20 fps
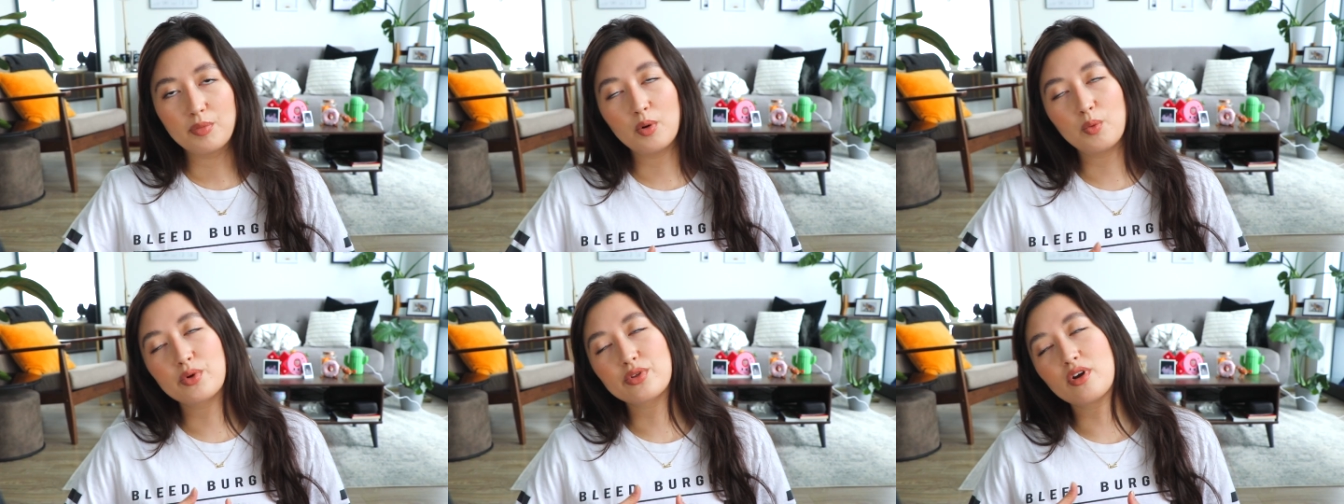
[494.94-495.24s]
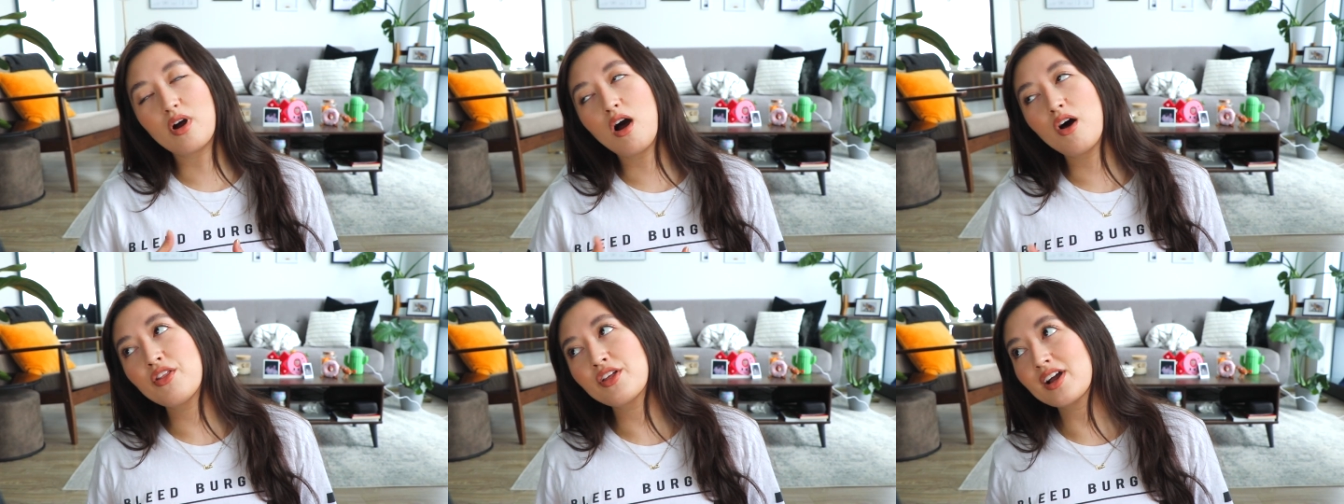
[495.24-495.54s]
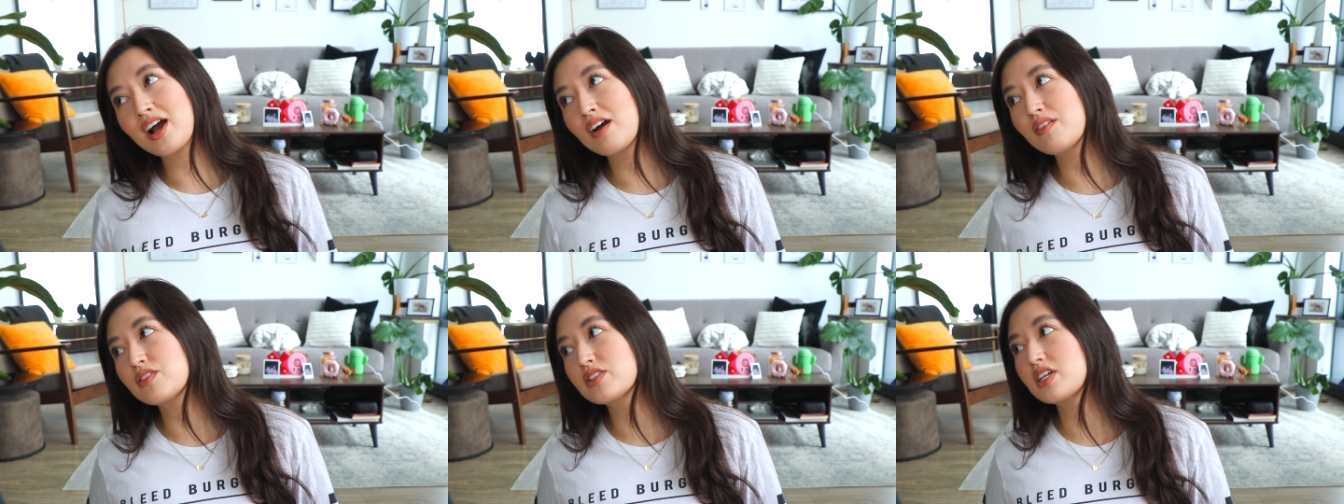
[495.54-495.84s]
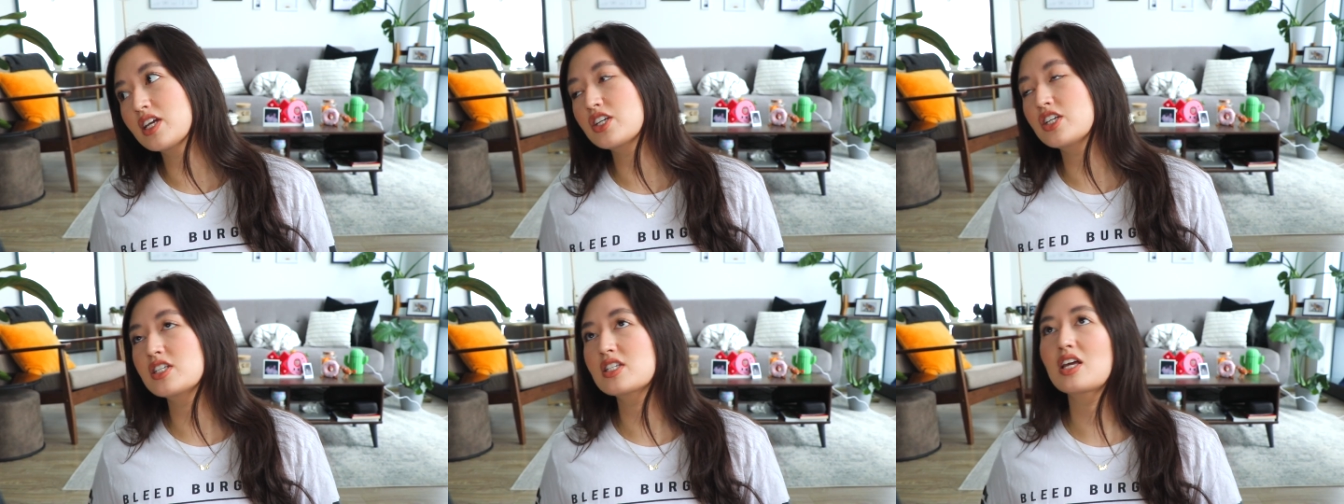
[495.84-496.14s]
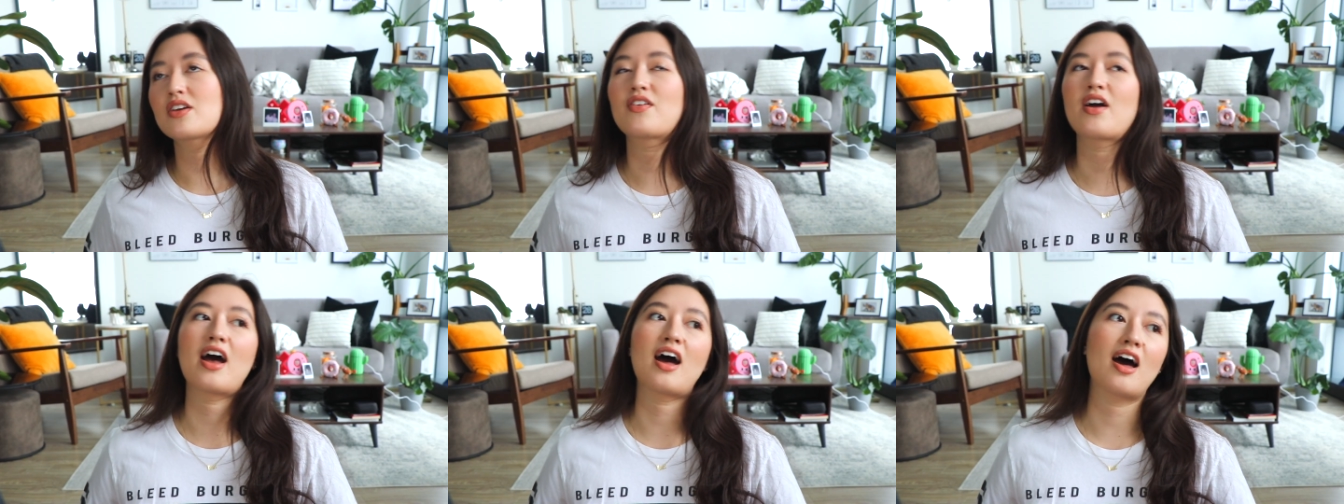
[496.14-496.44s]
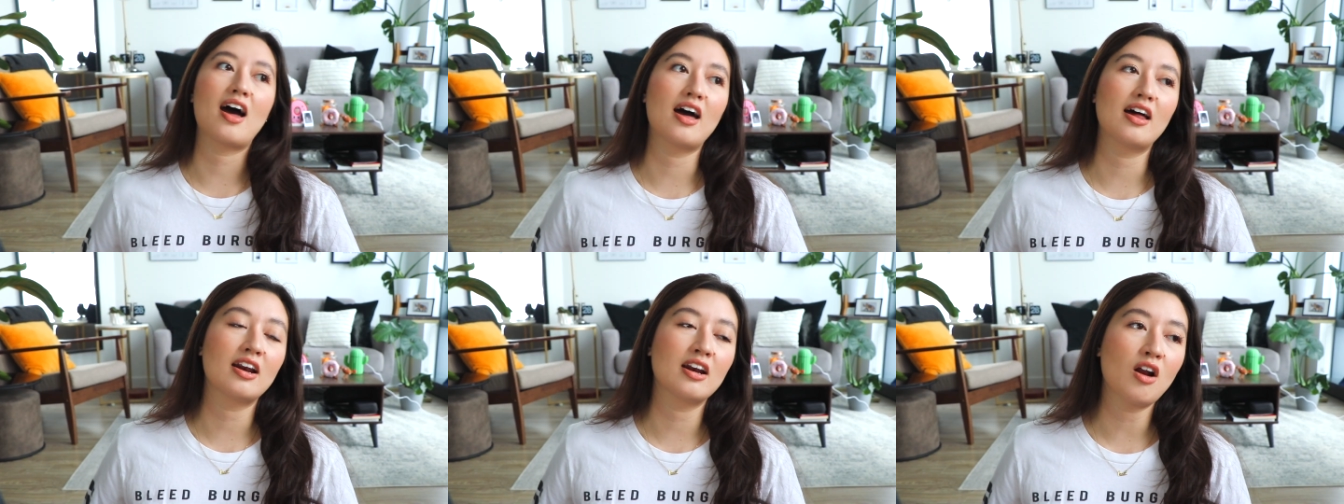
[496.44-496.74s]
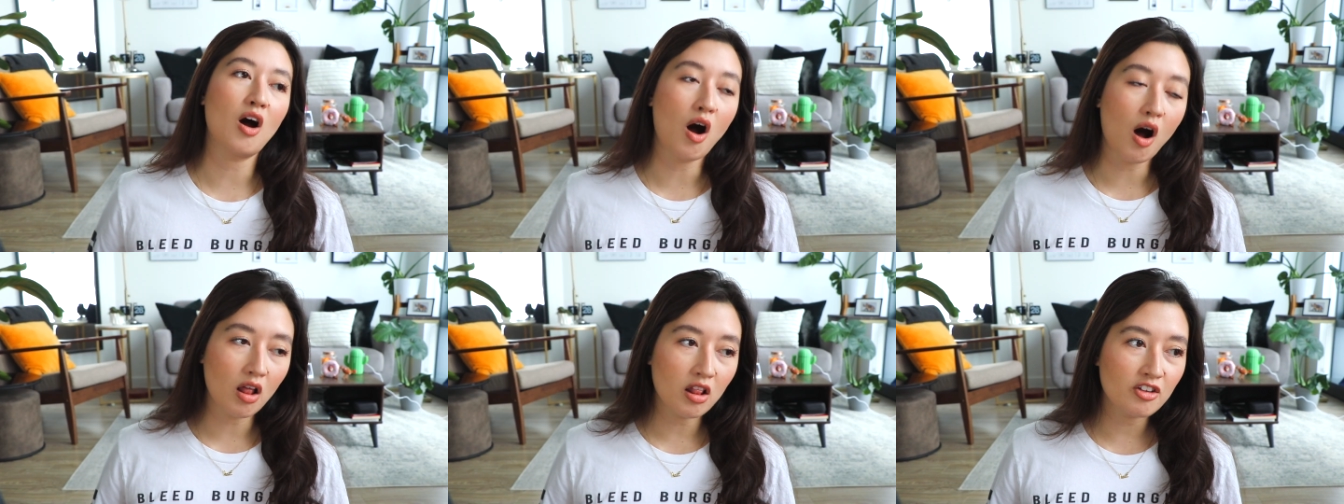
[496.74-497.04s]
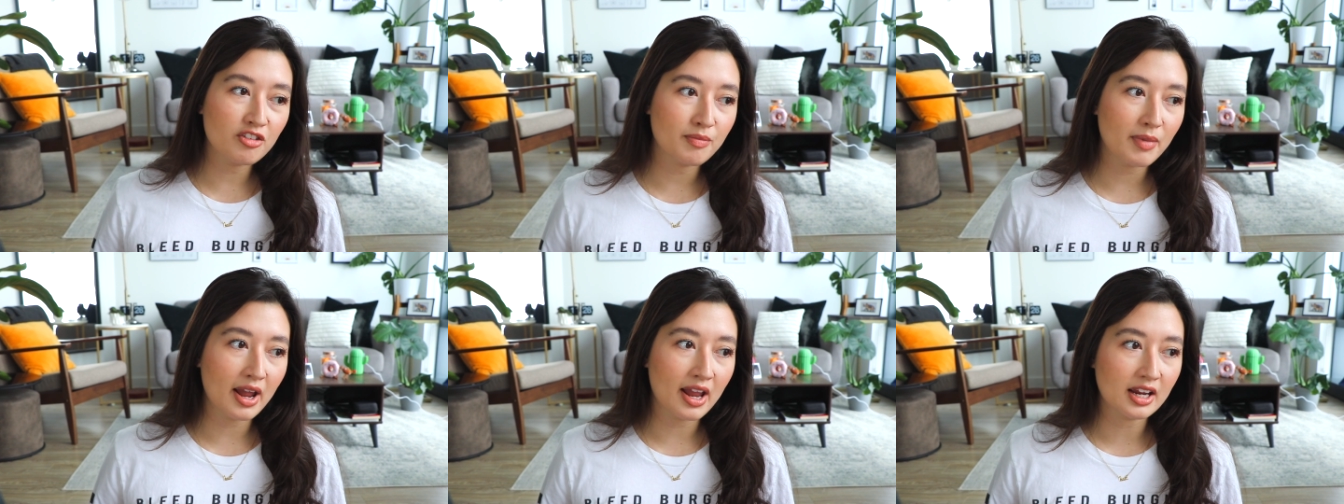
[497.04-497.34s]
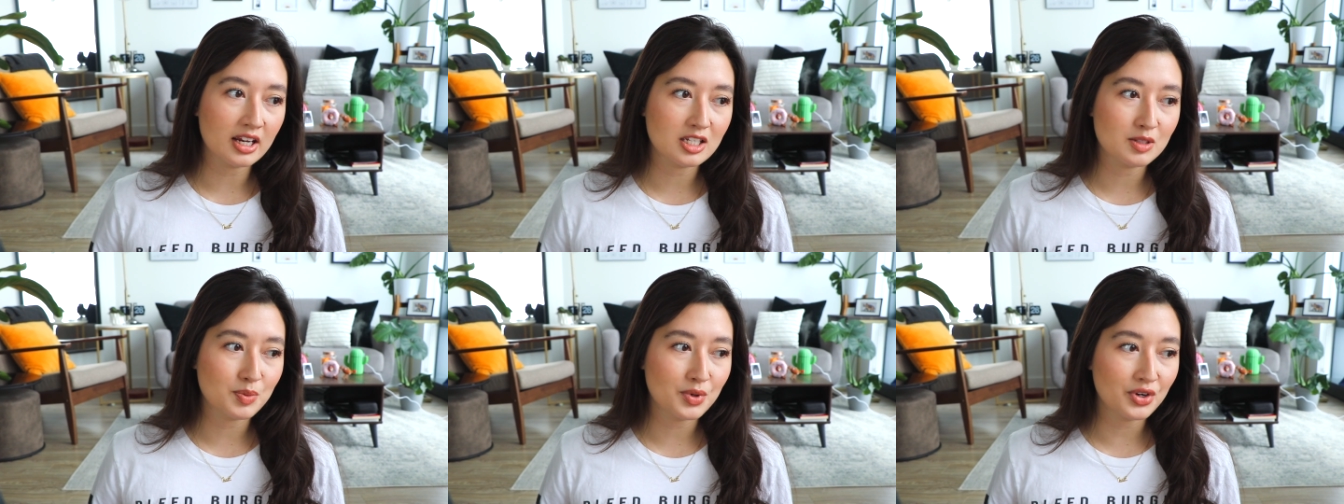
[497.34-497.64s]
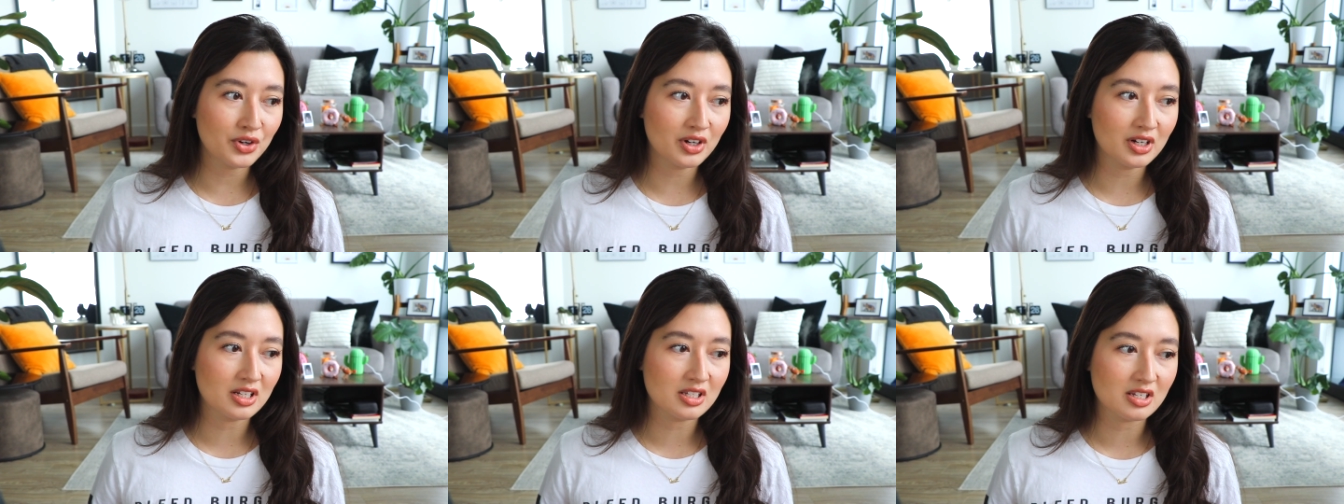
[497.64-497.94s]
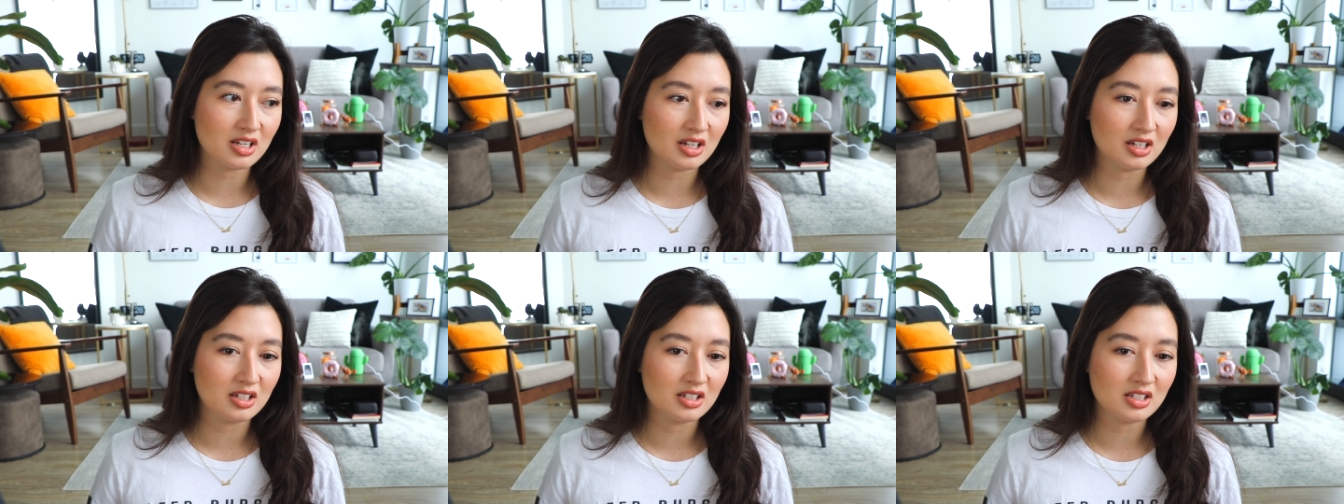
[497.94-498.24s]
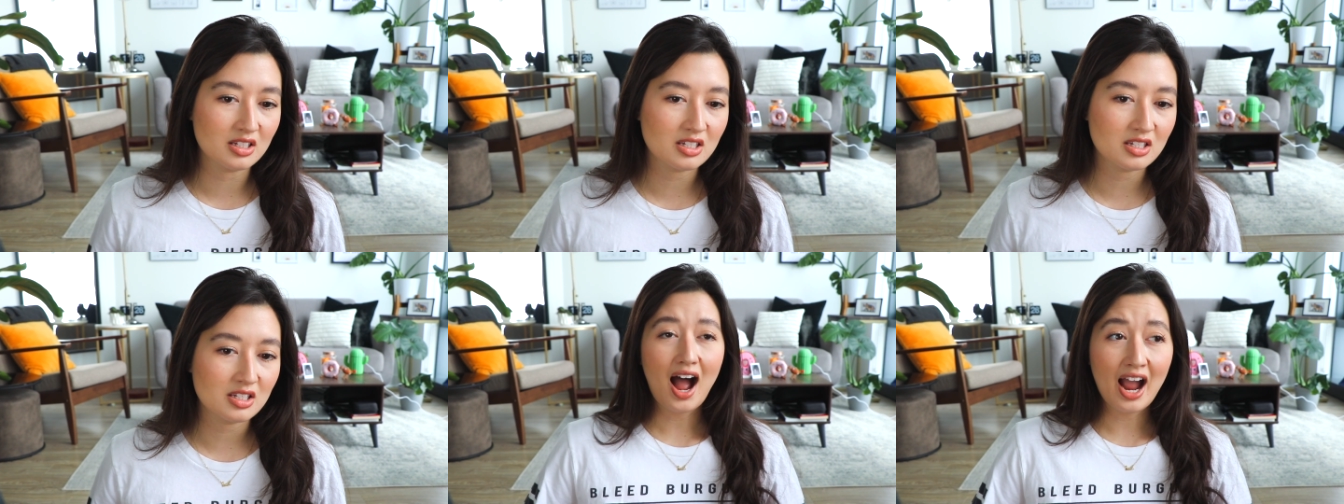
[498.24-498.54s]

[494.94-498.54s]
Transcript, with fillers: But with all the conversations I've had and all of my experiences,